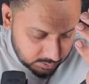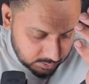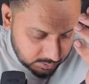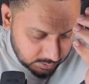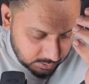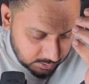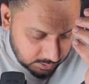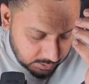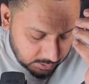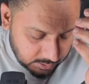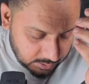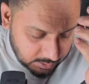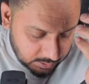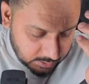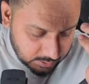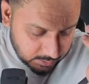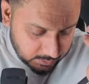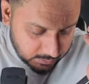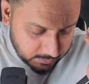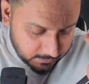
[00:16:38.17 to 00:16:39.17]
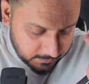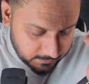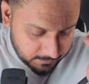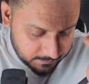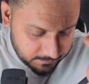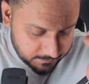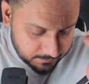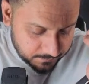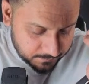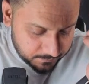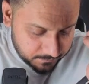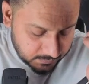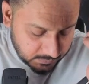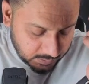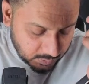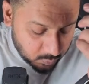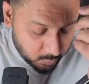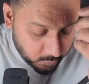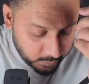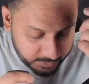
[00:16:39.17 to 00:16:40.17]

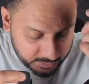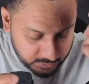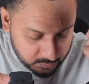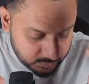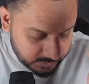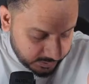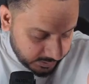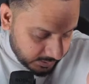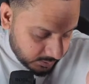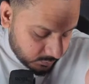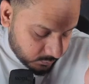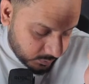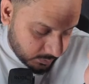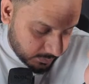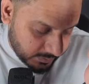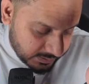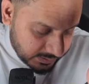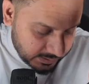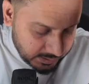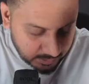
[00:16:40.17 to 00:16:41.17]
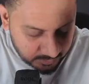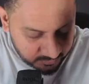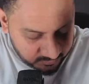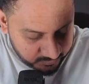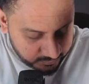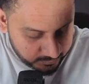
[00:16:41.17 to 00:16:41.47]
What do you think would be the answer?